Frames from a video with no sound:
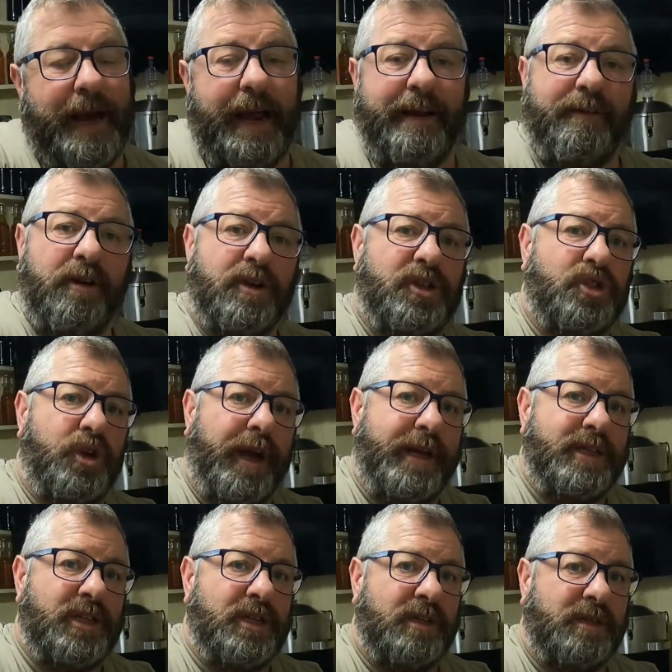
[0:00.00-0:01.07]
I've got a
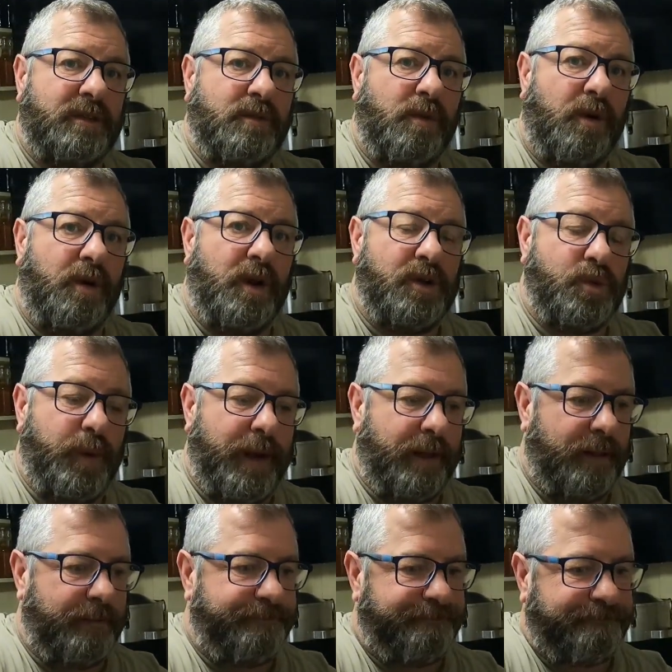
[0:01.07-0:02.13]
strange one as
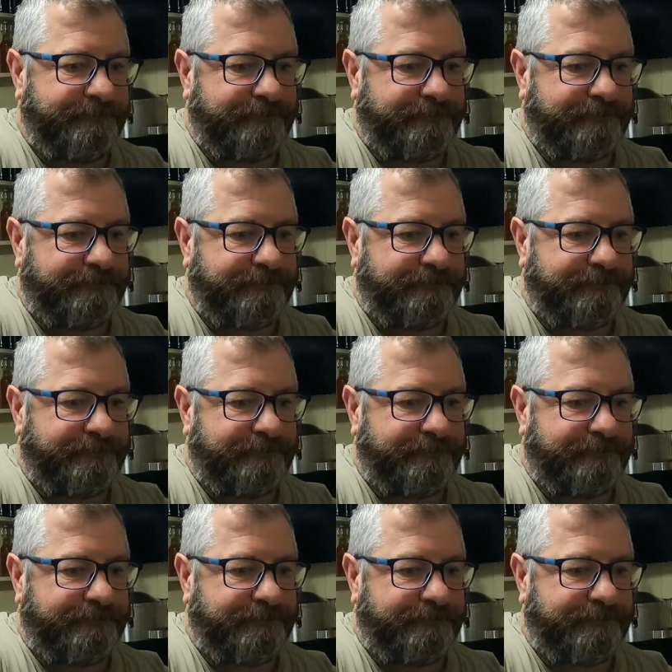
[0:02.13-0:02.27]
well.